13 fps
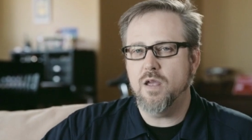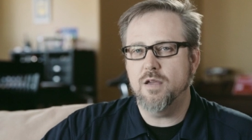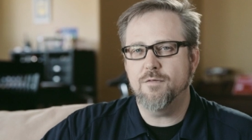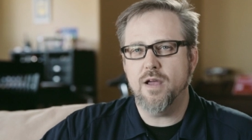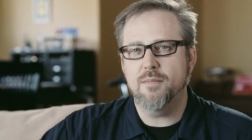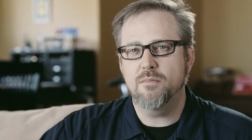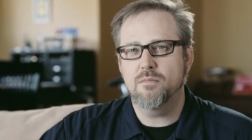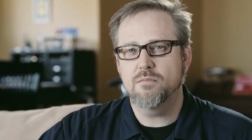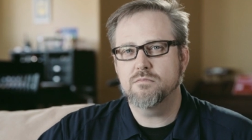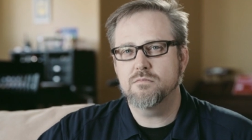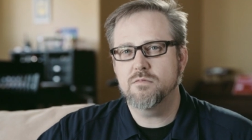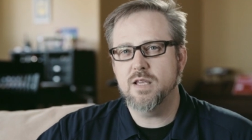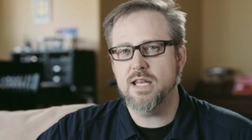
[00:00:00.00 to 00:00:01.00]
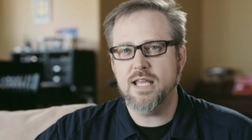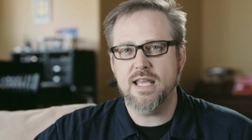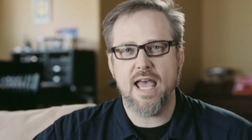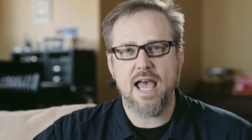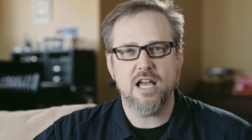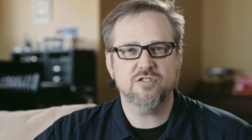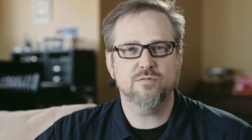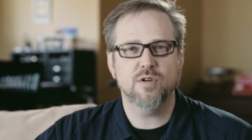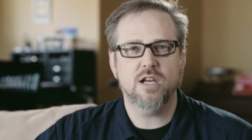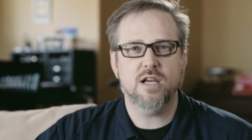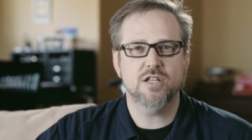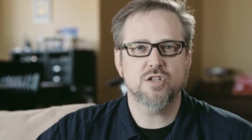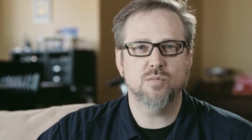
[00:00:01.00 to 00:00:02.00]
If I'm getting cash from a
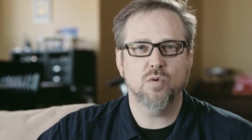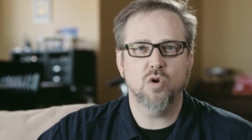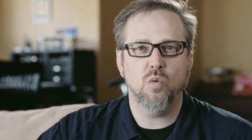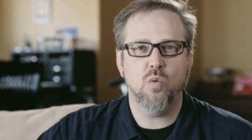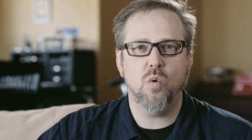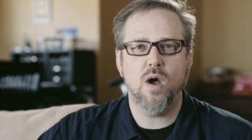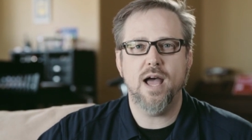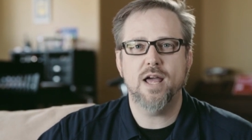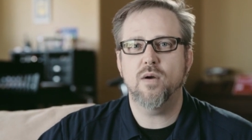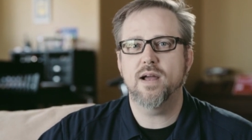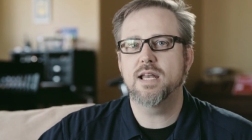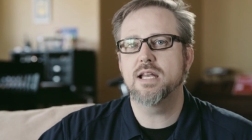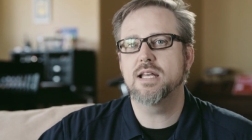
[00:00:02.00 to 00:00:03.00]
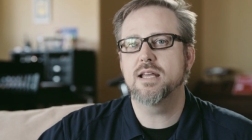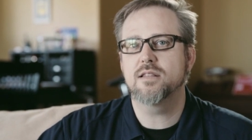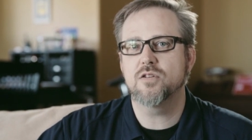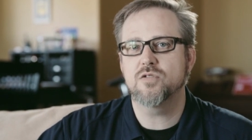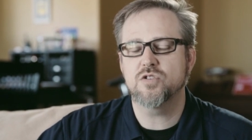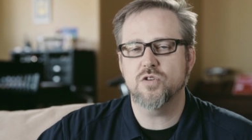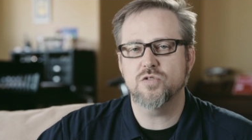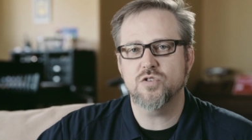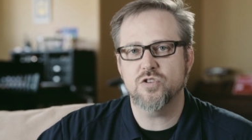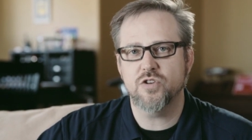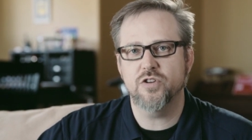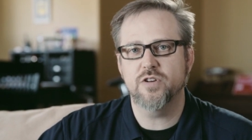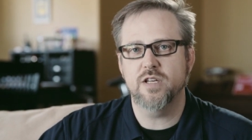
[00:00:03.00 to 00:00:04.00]
customer, why do I need to get their social
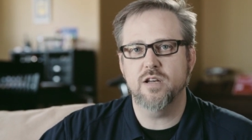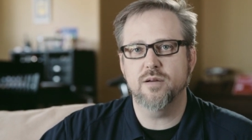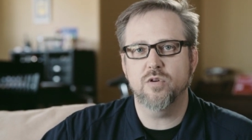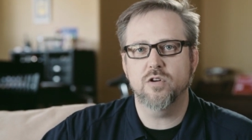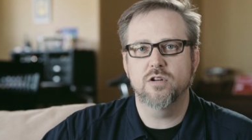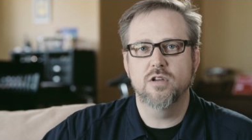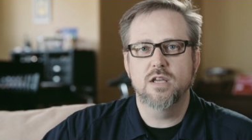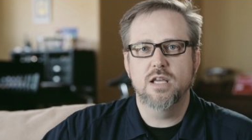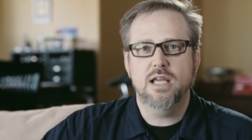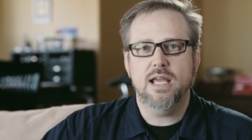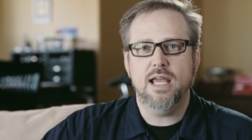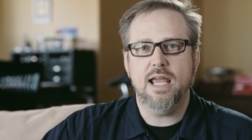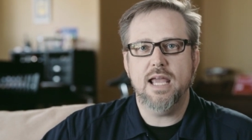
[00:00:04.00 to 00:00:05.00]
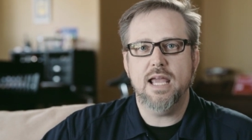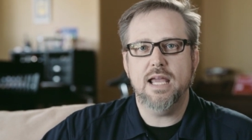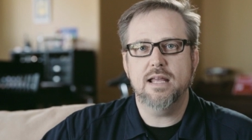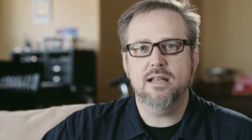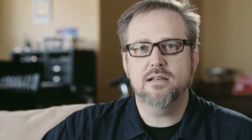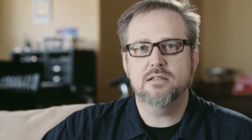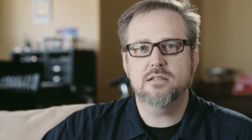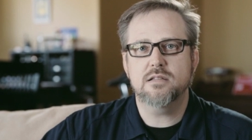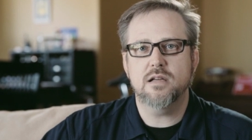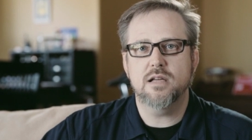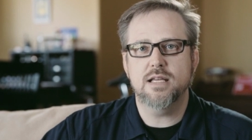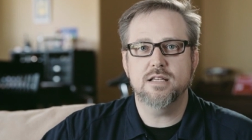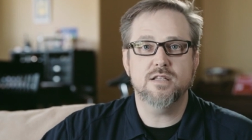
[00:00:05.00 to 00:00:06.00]
security number? And
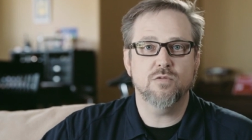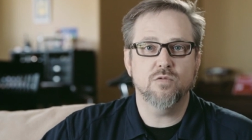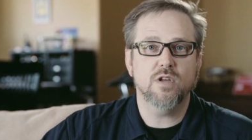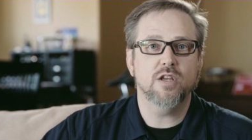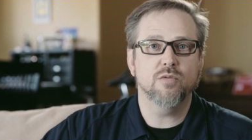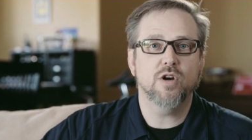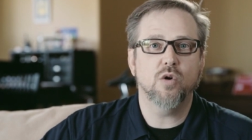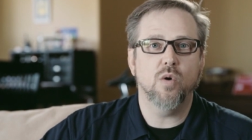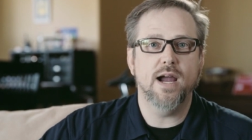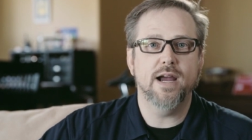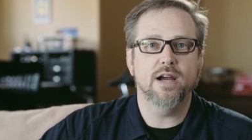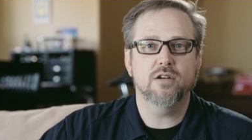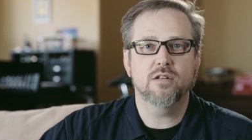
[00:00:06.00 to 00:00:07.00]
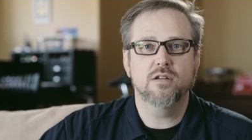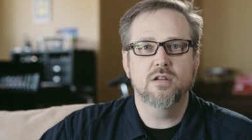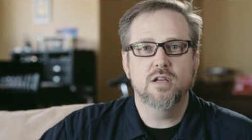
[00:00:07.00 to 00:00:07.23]
is it really required?